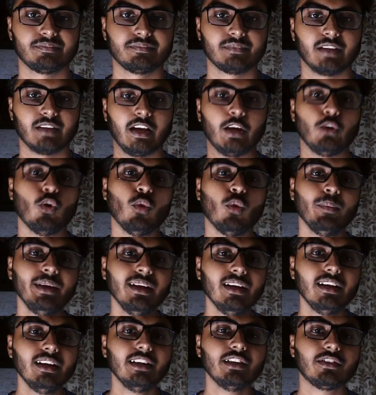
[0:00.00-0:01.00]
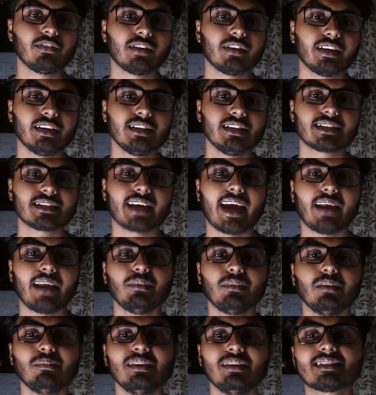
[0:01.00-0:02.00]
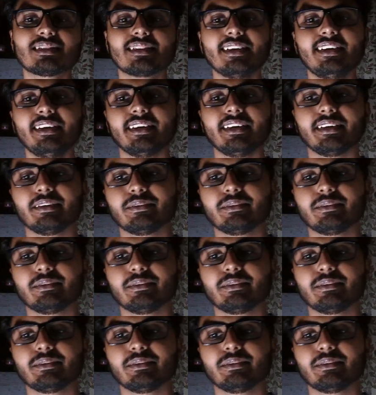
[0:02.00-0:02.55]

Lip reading: Nominal interest can be misleading,